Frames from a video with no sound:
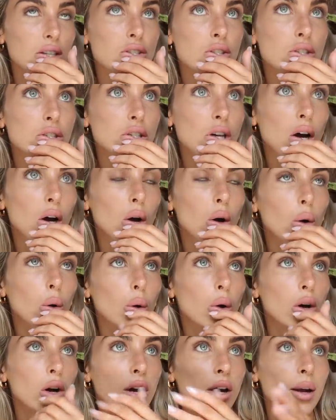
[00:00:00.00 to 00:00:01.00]

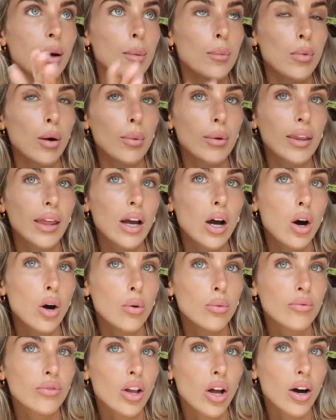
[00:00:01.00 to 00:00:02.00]
So probably like
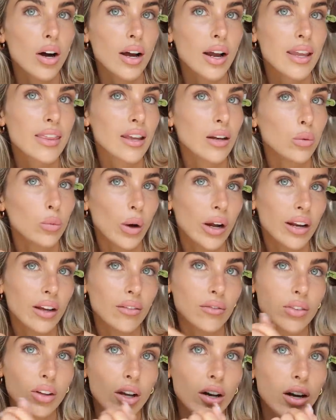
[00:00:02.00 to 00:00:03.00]
home vlog and then
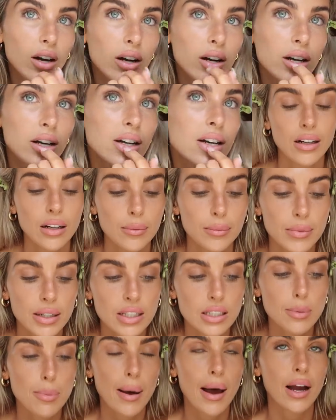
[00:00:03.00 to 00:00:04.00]
wedding vlog. Um,
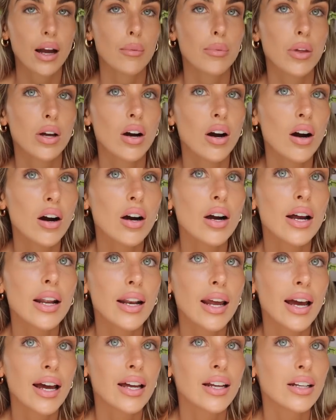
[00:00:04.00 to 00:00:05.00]
need to pack up the car
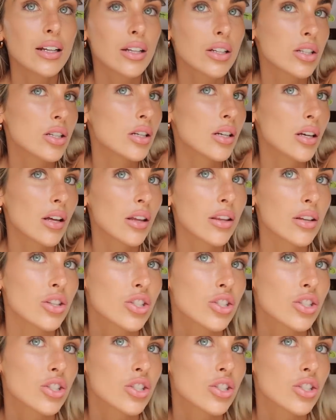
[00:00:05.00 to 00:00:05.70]
and head to the